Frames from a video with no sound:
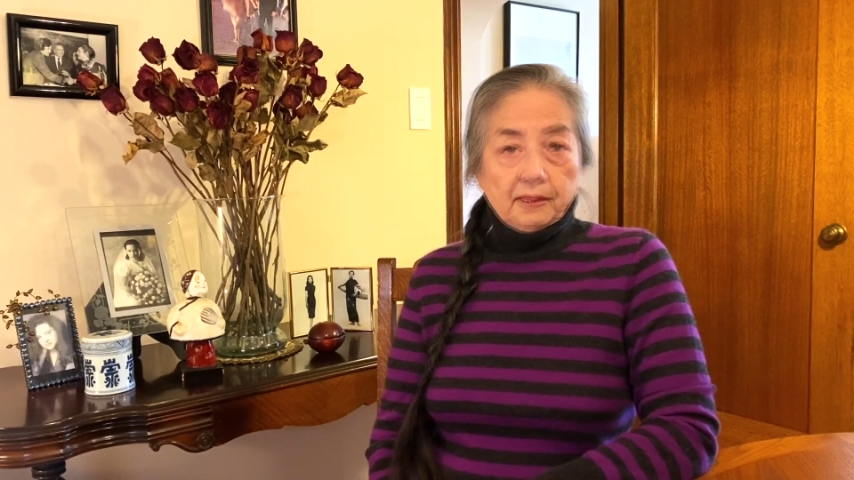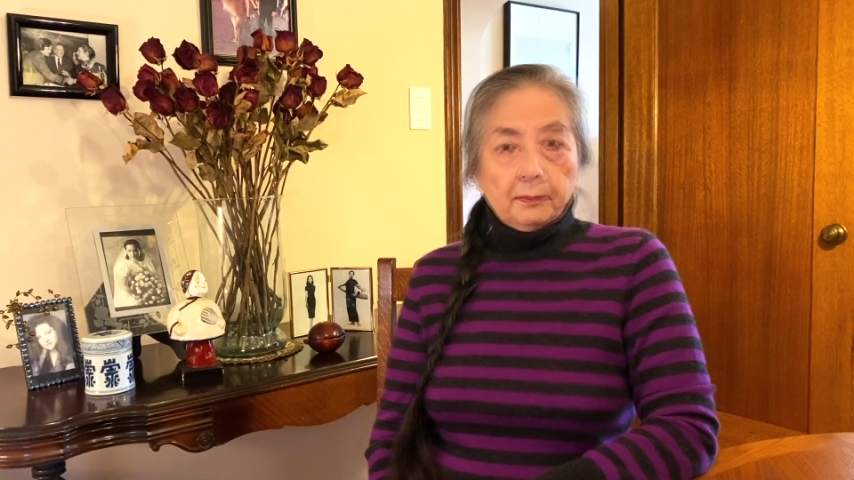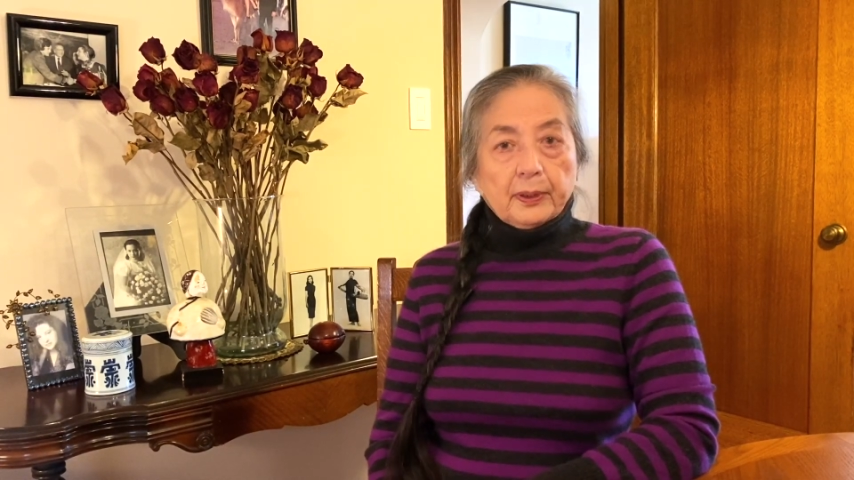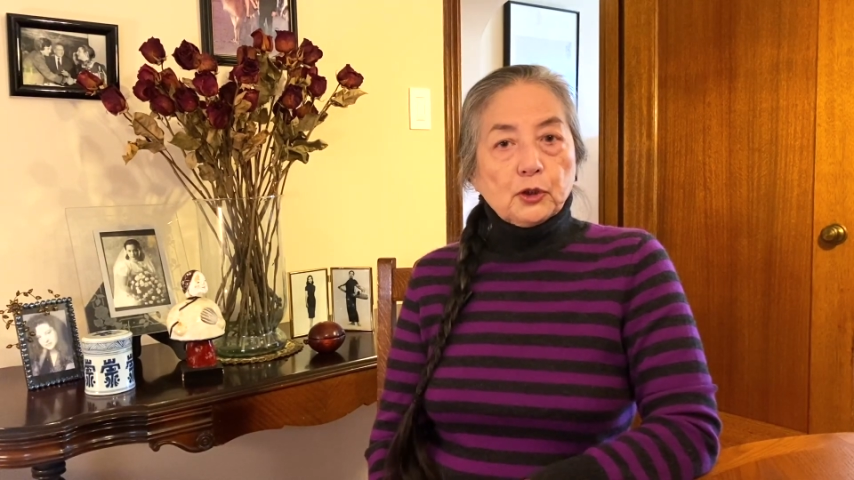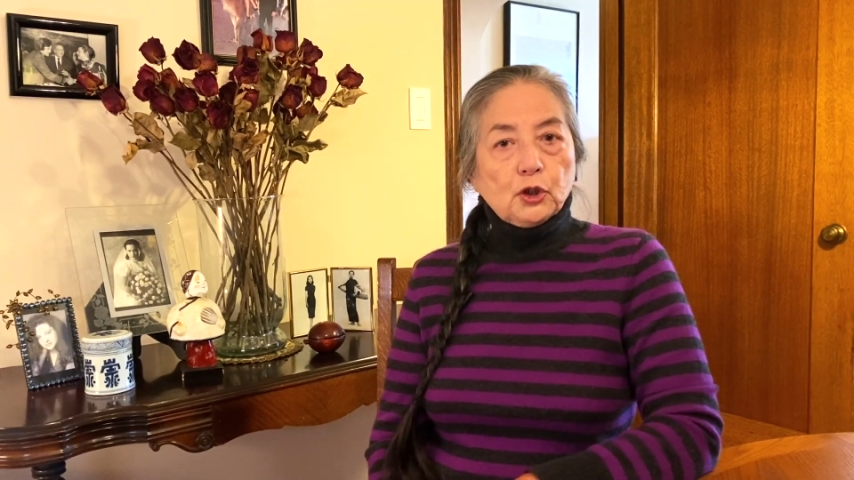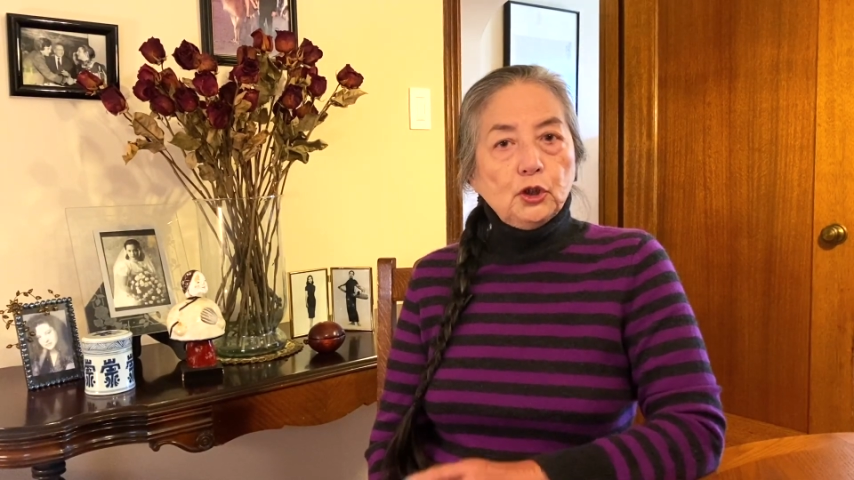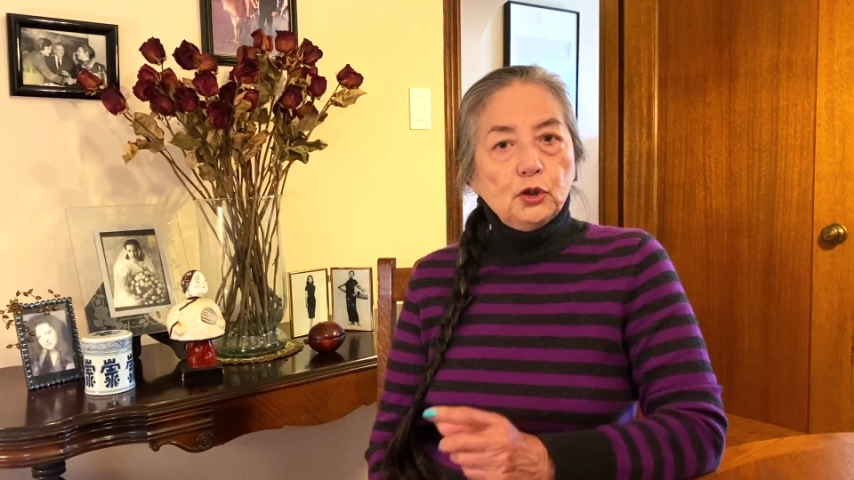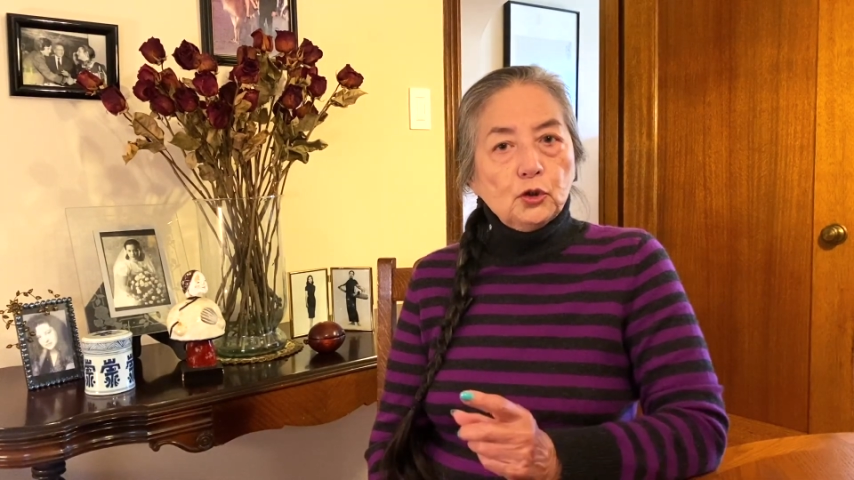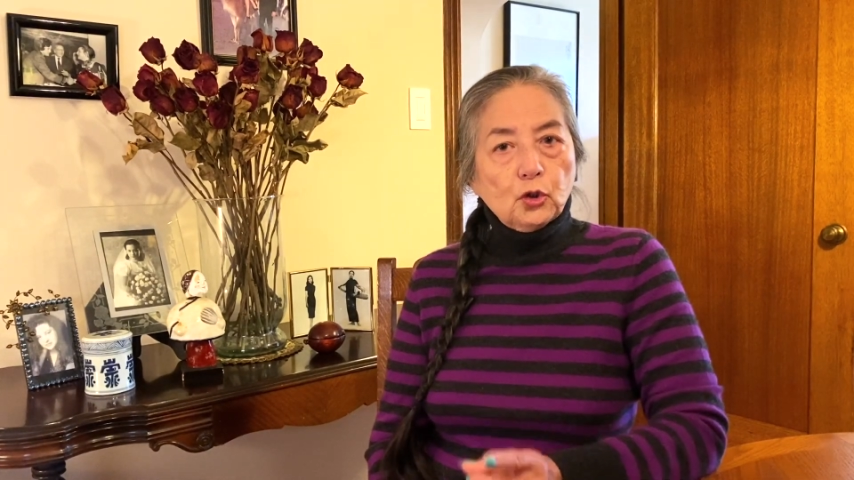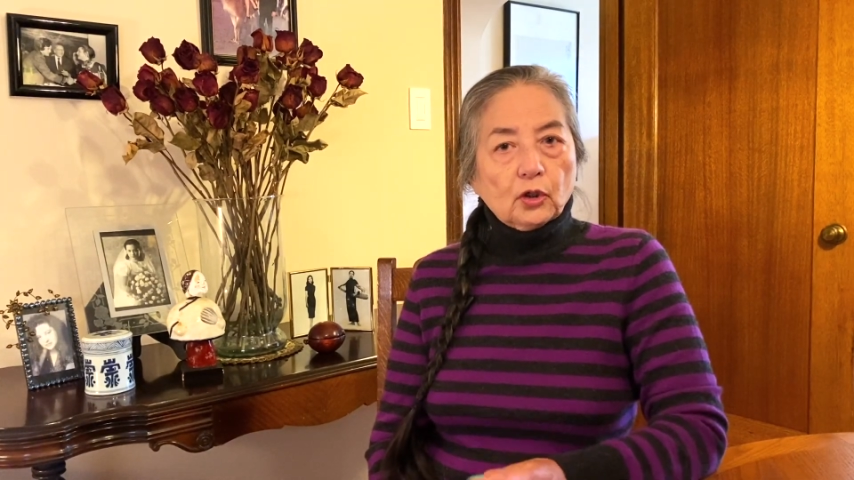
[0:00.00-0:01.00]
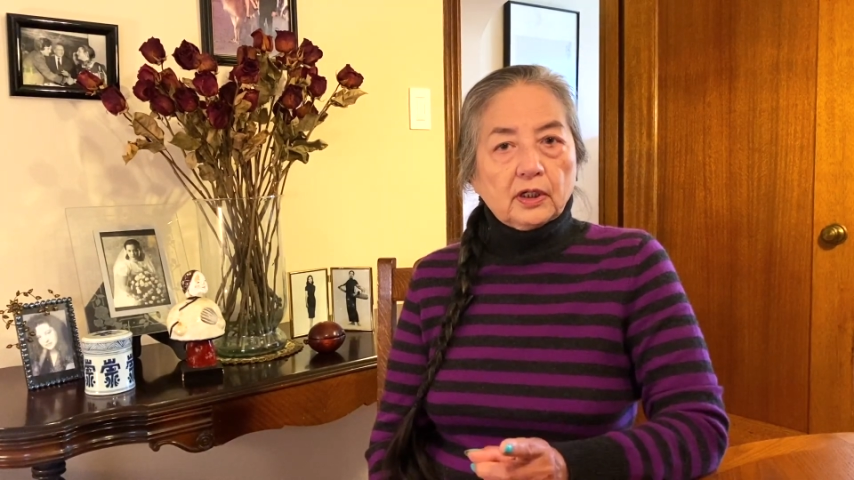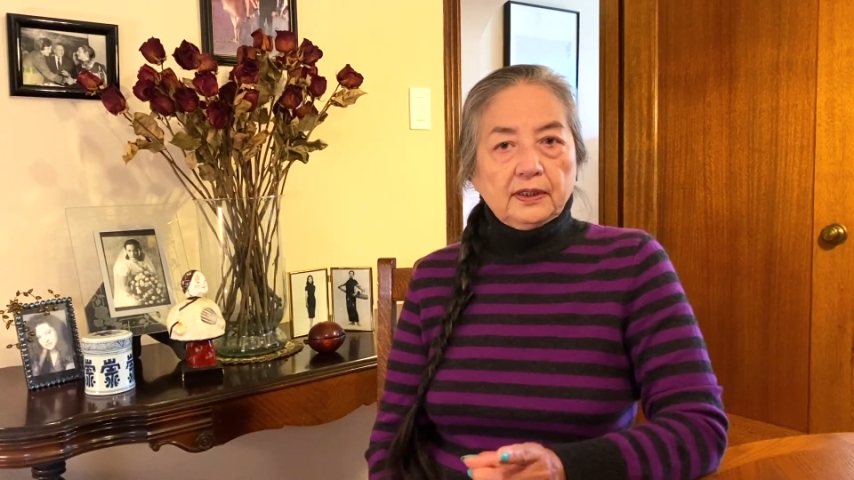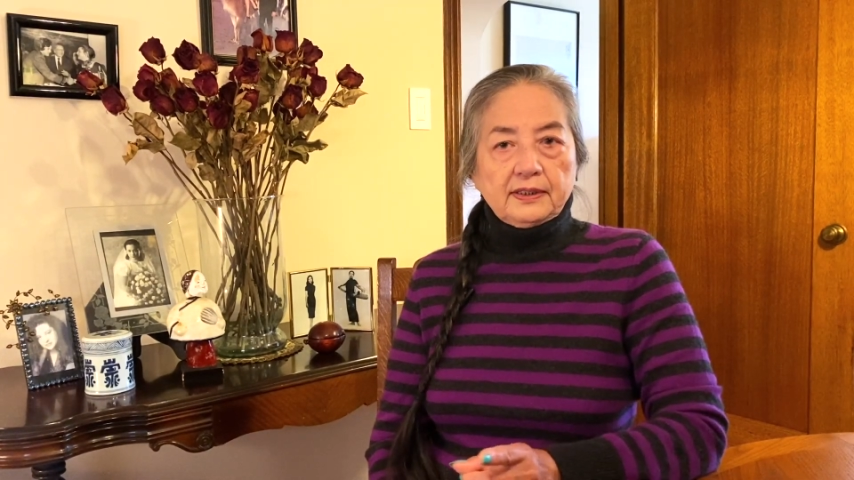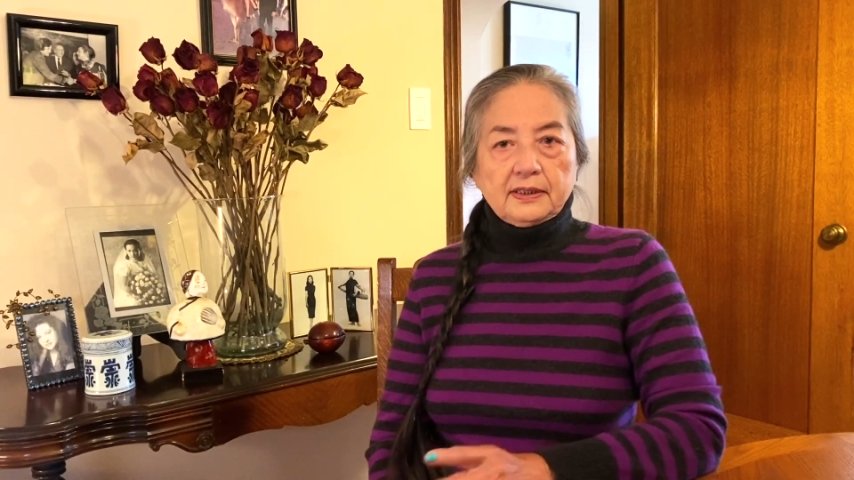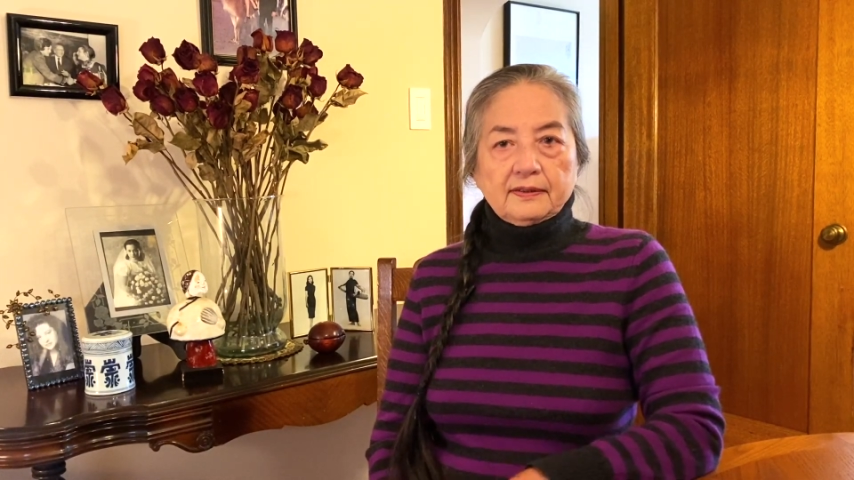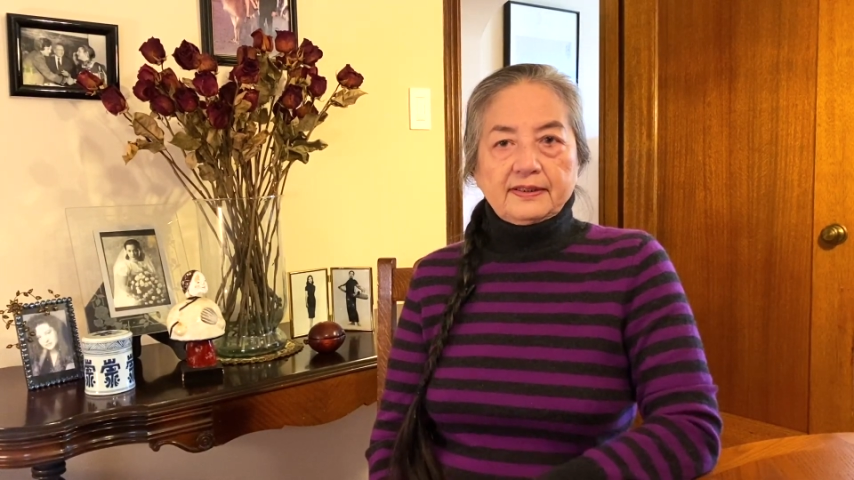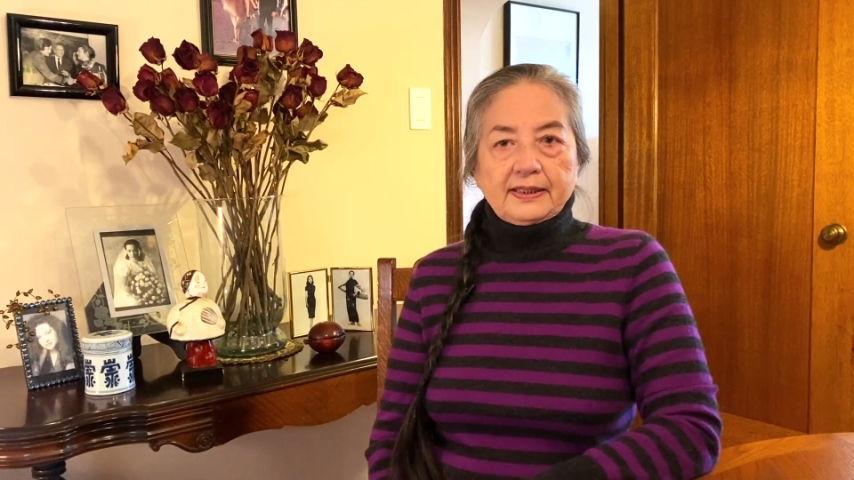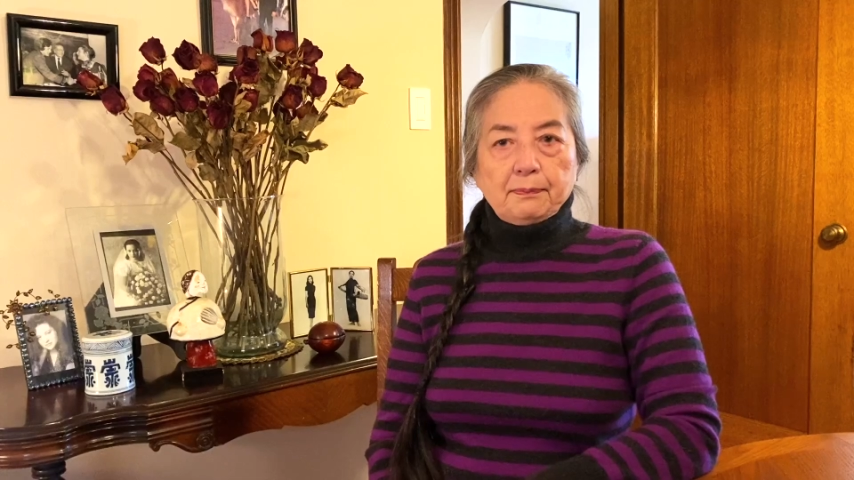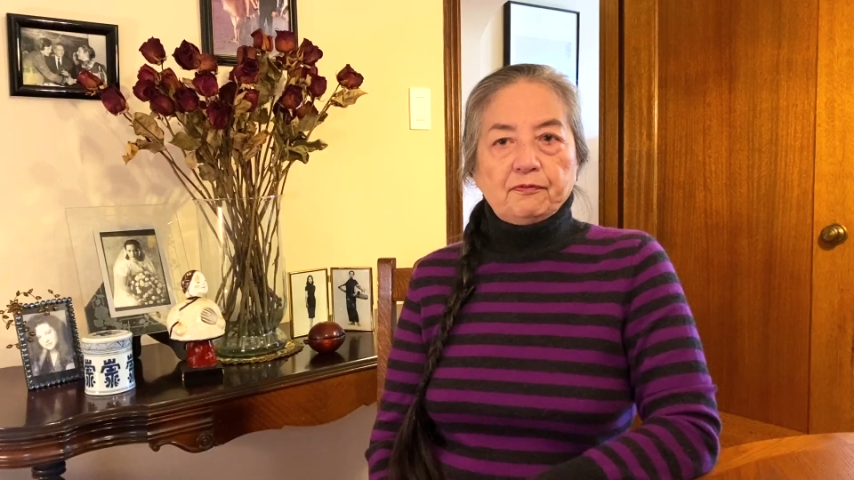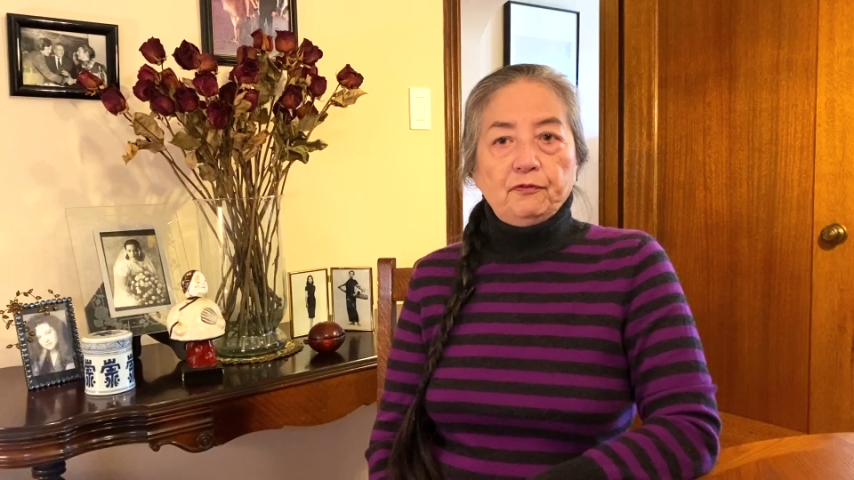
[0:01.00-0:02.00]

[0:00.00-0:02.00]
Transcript: but she took it a step